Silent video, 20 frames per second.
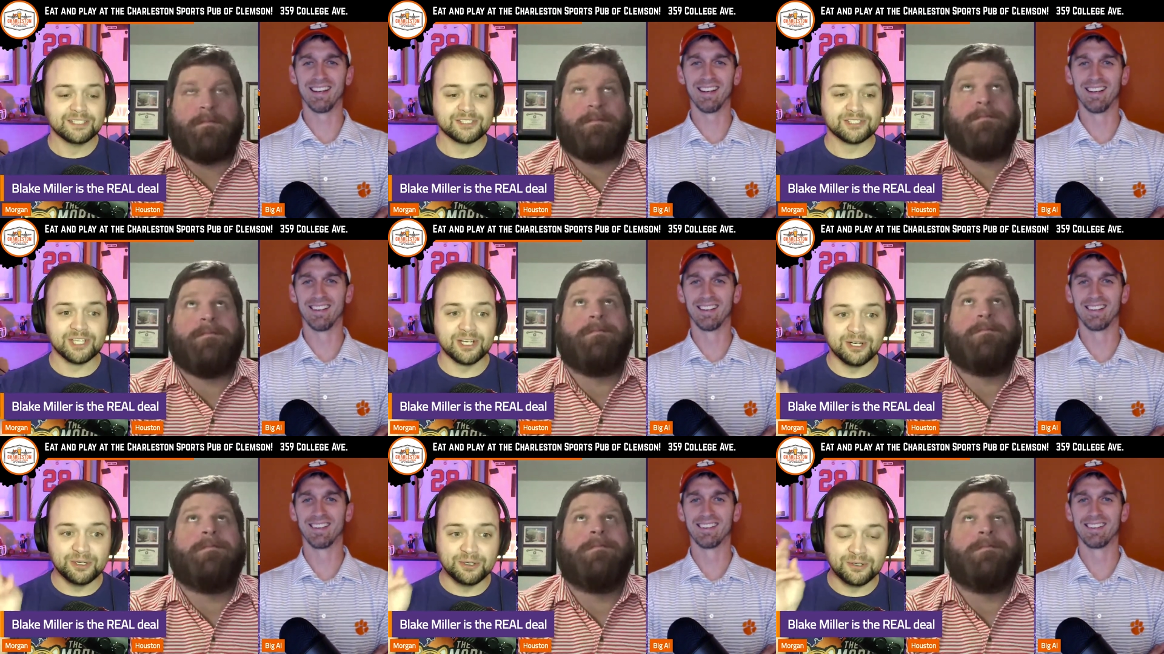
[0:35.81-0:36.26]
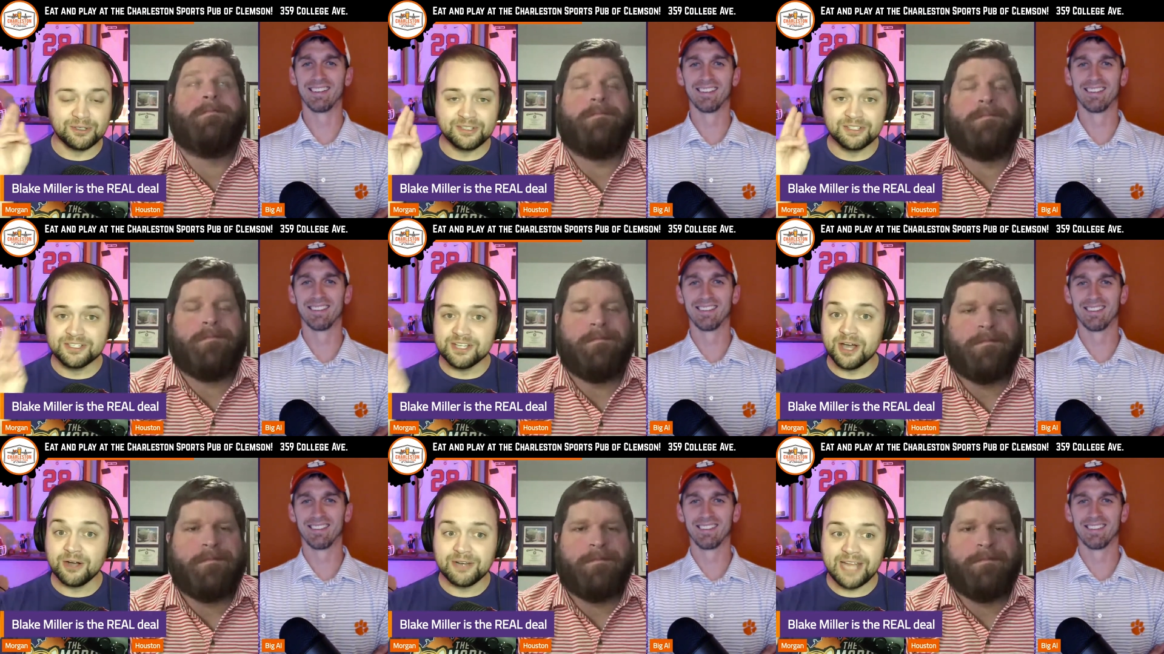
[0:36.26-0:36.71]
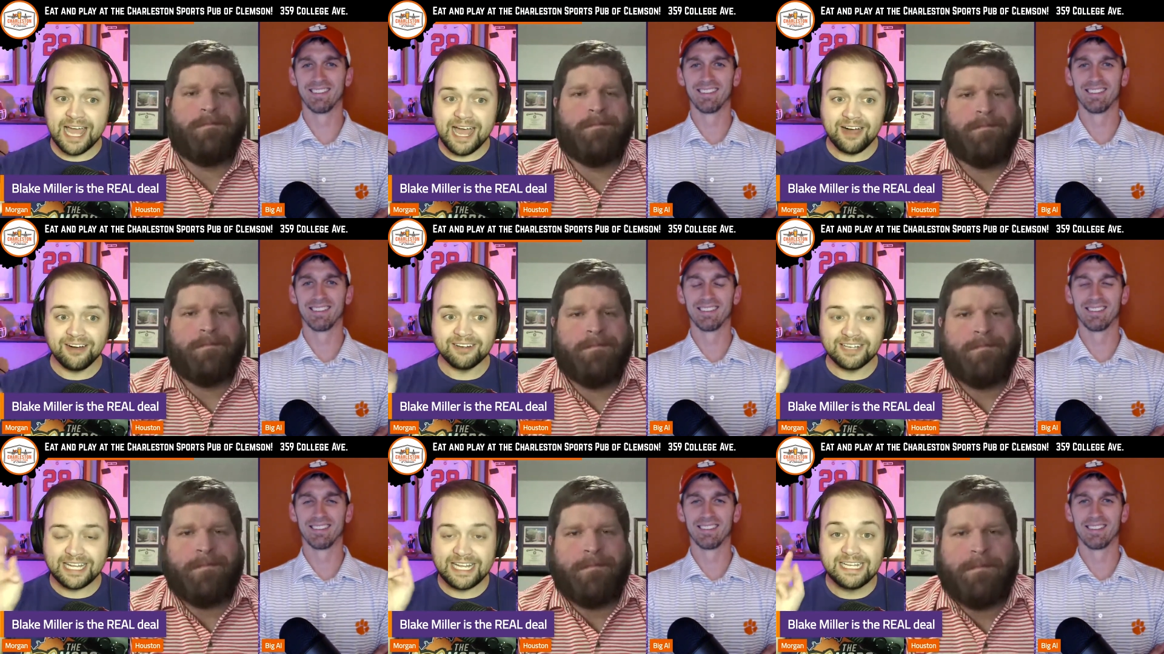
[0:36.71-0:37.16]
Speaker 1: So no
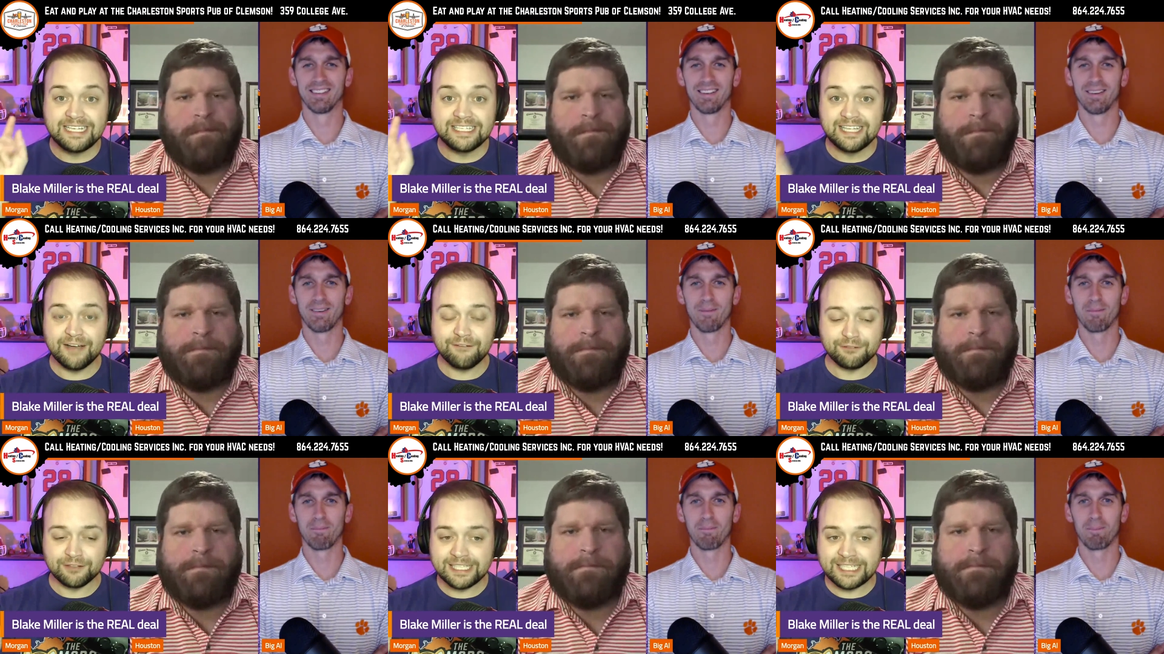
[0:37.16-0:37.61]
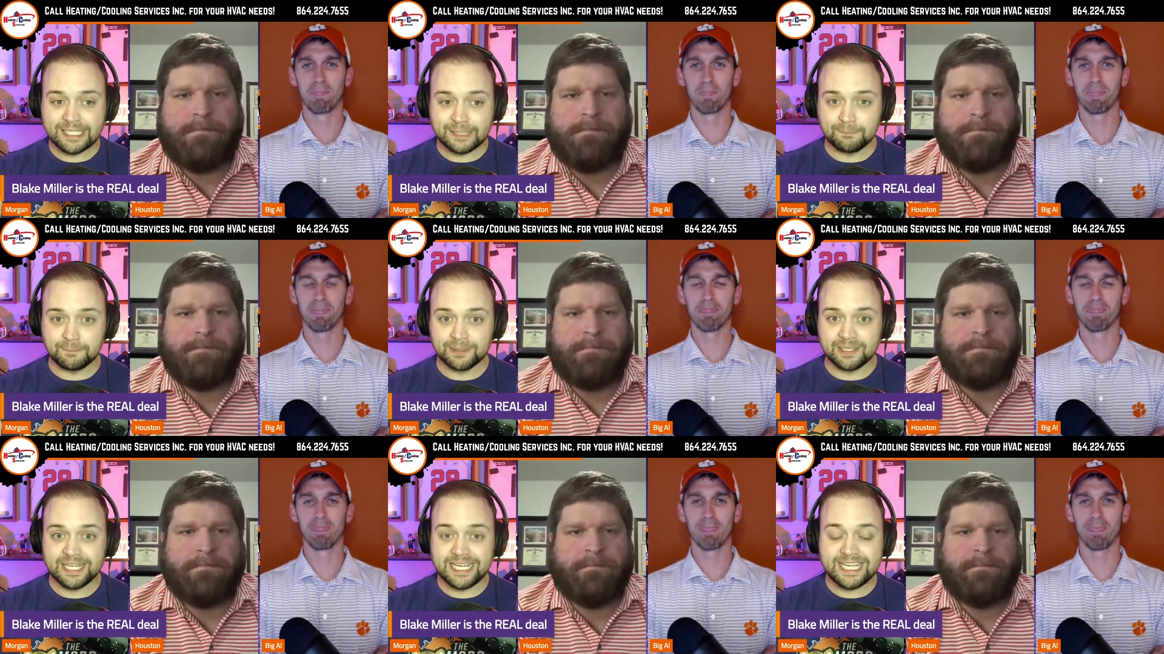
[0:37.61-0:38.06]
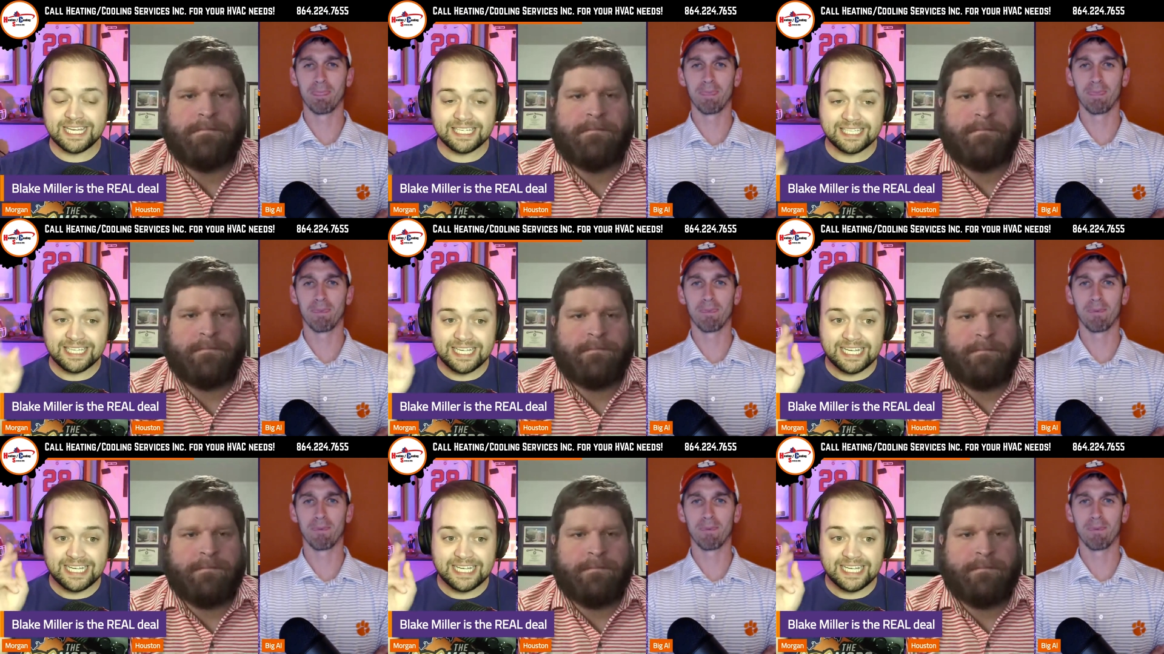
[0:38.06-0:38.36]
doubt he definitely can play it.